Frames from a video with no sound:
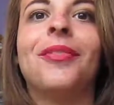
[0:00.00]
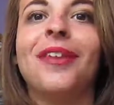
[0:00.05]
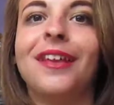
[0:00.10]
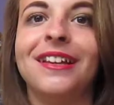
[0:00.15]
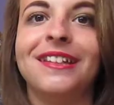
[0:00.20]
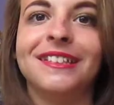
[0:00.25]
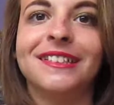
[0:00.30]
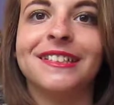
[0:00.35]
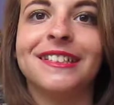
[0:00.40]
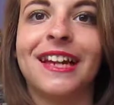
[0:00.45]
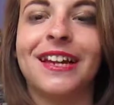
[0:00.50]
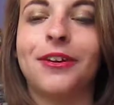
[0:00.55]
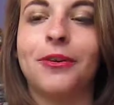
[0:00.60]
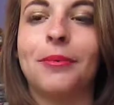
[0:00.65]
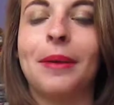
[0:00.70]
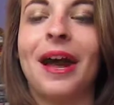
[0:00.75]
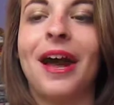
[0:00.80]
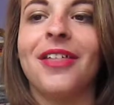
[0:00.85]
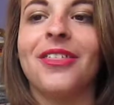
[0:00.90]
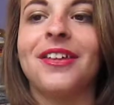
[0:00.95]
he's a
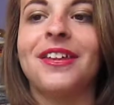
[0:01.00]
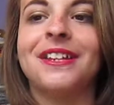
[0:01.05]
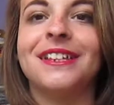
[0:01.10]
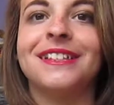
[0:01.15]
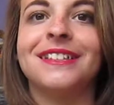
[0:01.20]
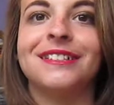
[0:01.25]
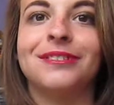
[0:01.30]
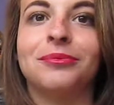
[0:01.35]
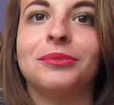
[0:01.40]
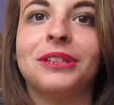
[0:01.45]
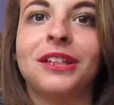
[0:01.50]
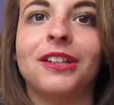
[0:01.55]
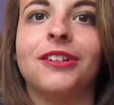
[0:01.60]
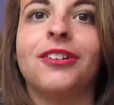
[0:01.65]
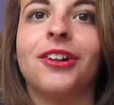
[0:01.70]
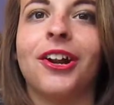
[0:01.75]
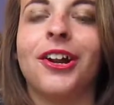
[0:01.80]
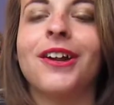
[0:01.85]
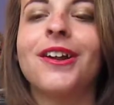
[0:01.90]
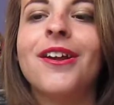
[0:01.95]
psychopath, and it gets really
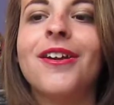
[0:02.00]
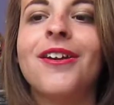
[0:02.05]
dark,